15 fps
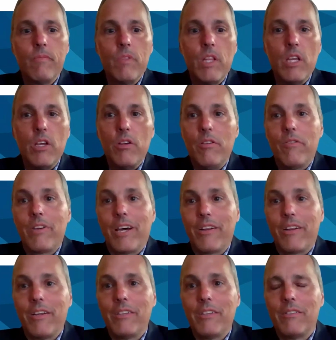you've got
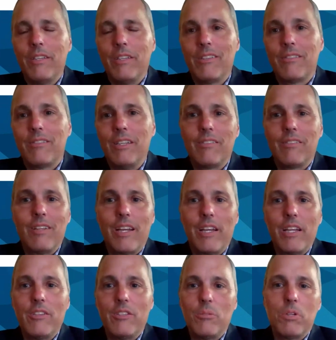to, it's not
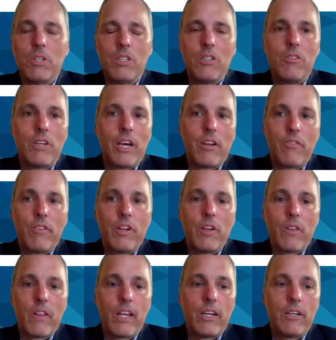easy, but you got to
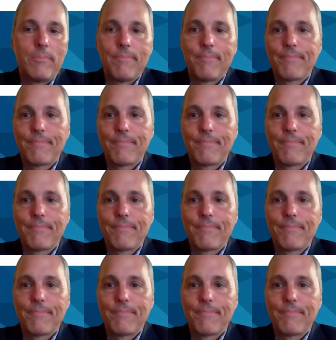figure that out.